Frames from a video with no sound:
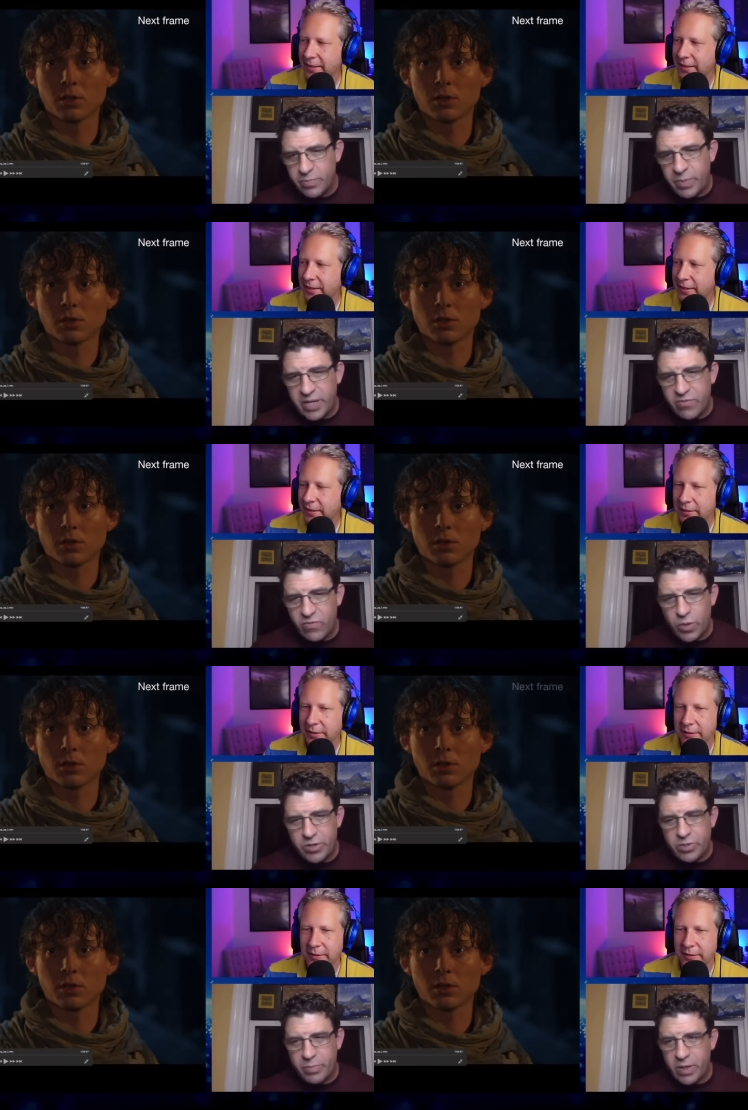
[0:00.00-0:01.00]
Speaker 1: in this band of
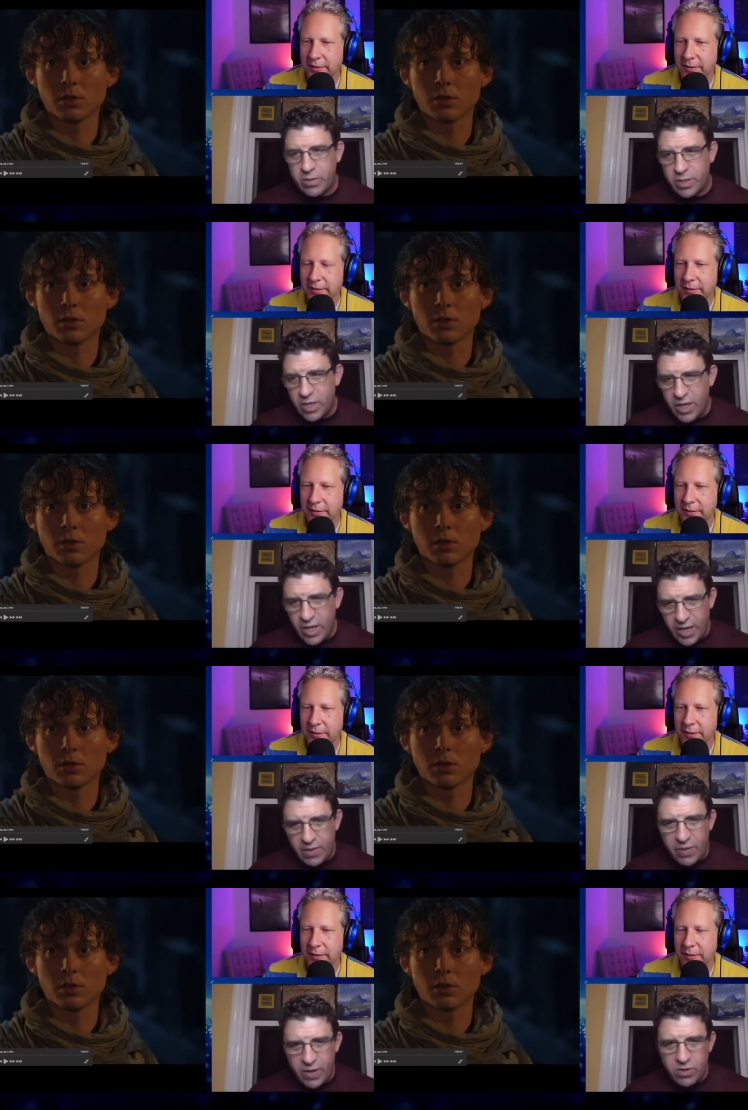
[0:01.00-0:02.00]
warriors apparently,
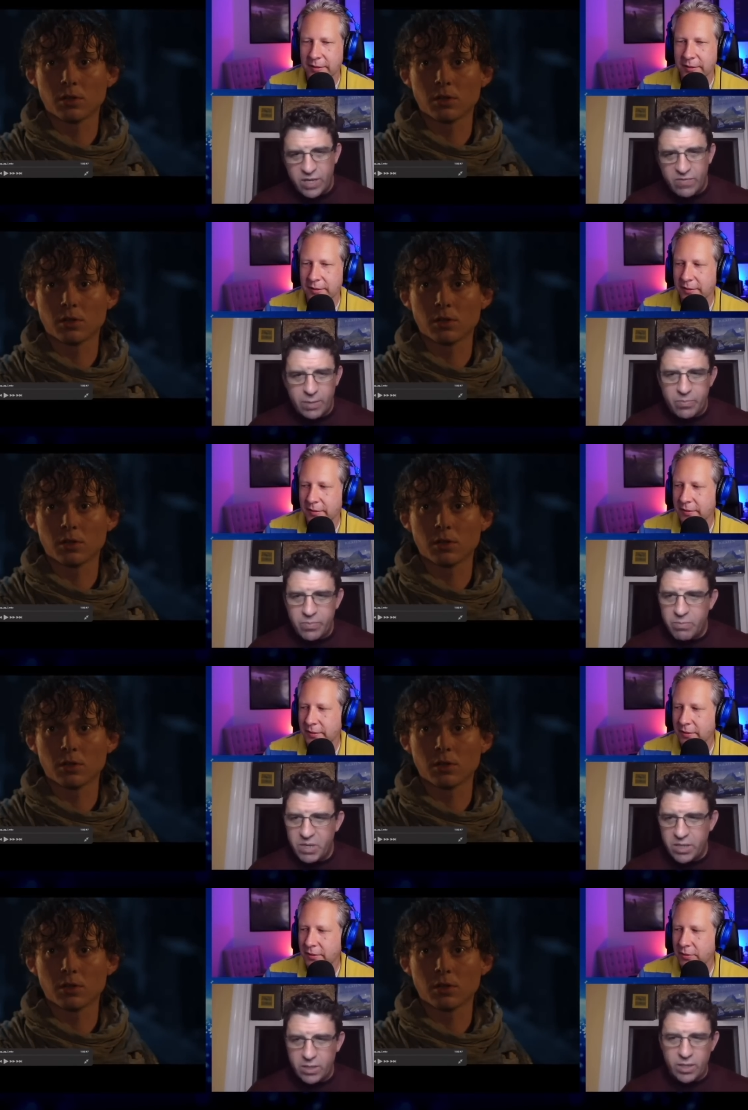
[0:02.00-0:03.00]
and then they all give up
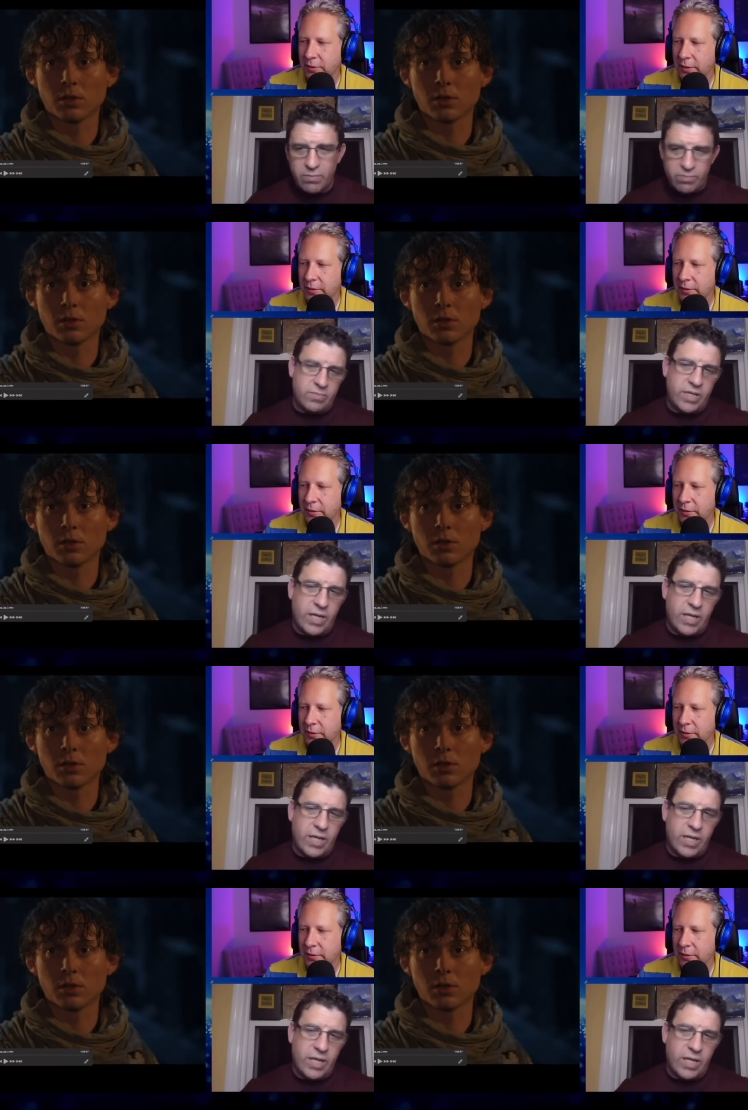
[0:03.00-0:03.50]
immediately. Right.